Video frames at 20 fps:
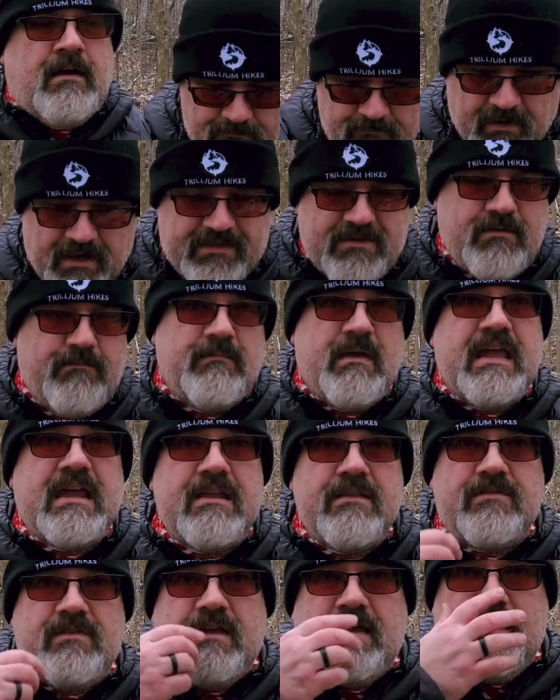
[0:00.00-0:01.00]
But the
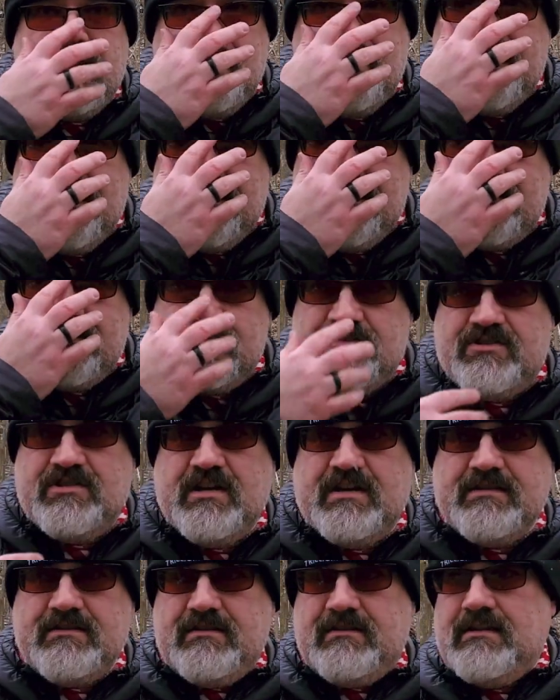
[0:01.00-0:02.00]
main thing is
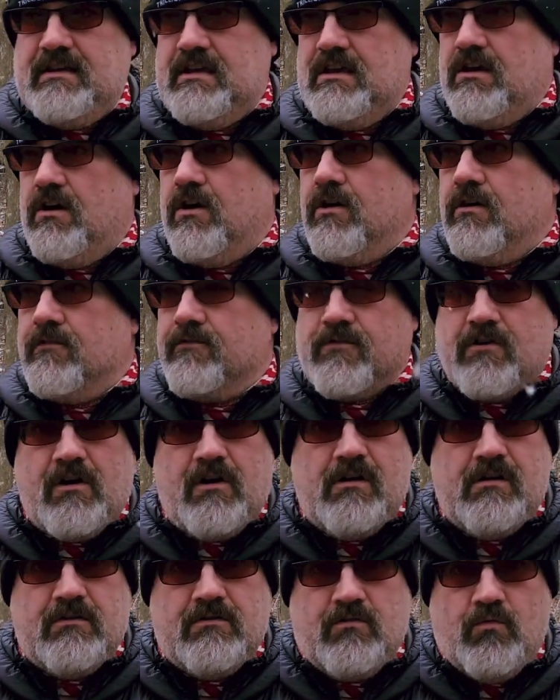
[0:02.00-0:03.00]
just the
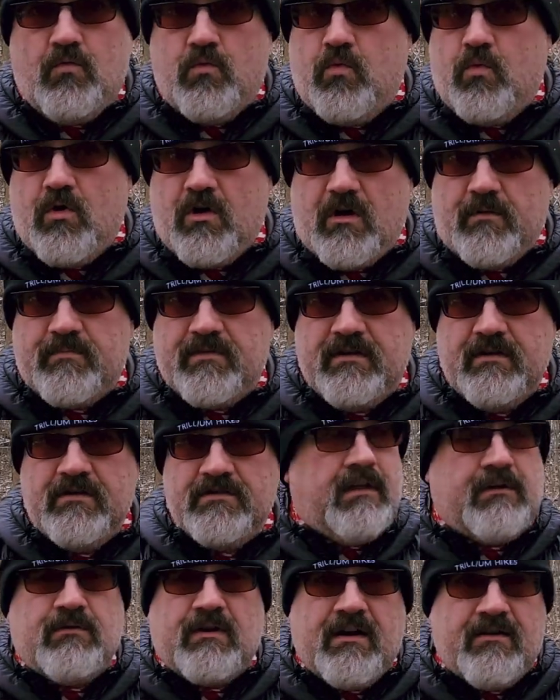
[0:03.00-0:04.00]
overall warmth.
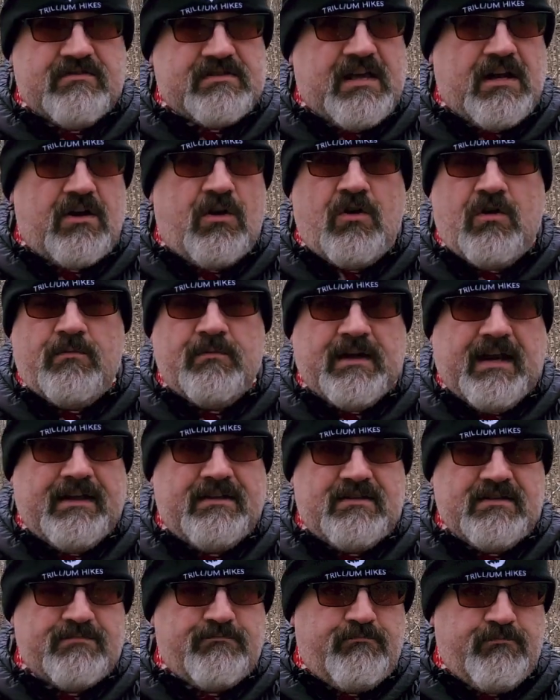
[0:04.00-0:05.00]
Like when I was at home and I
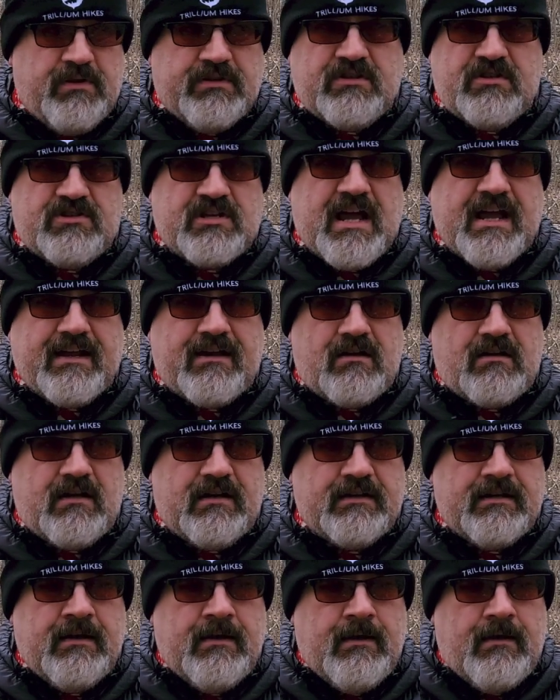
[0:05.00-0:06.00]
just put the jacket
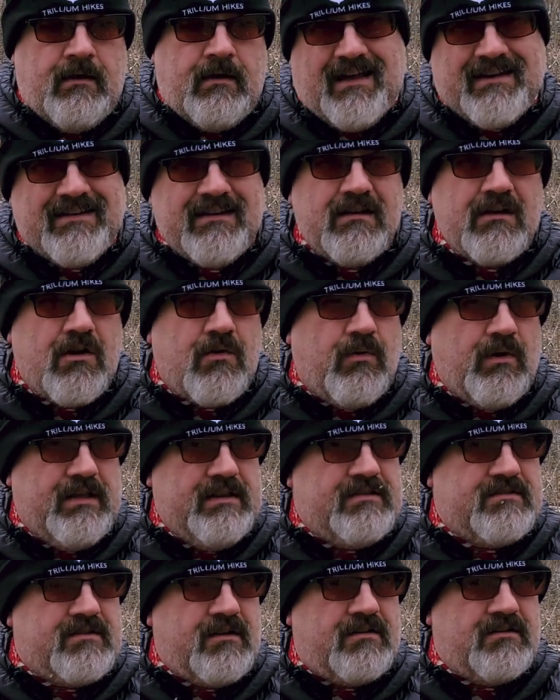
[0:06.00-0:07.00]
on, I didn't
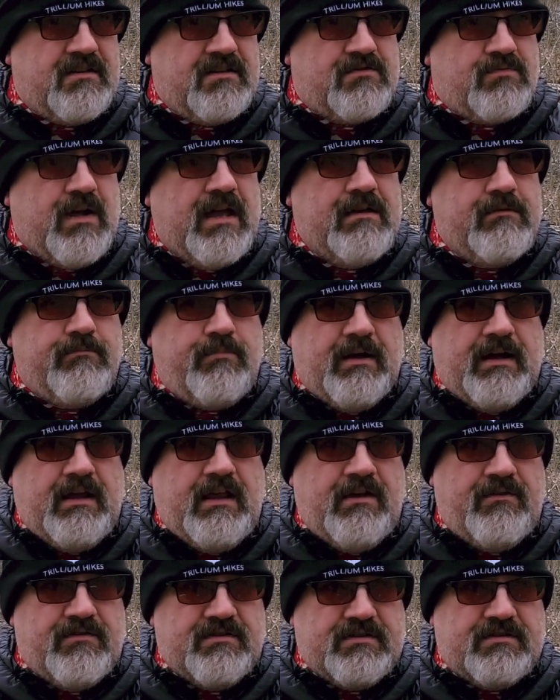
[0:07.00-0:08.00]
quite start to sweat, but
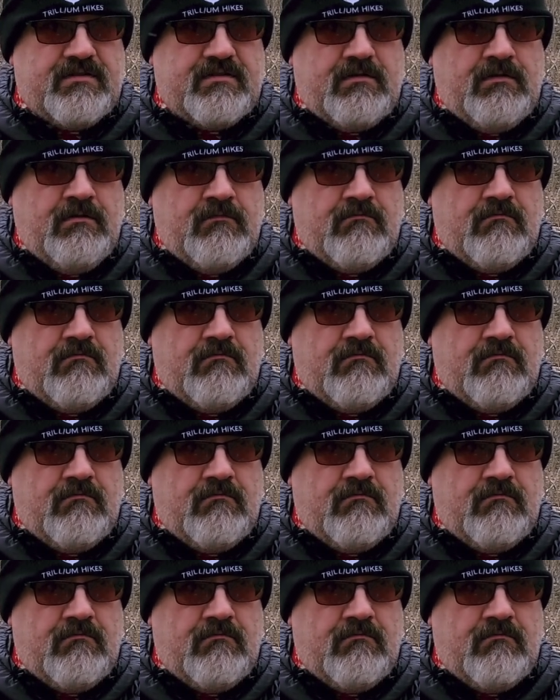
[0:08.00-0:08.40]
it was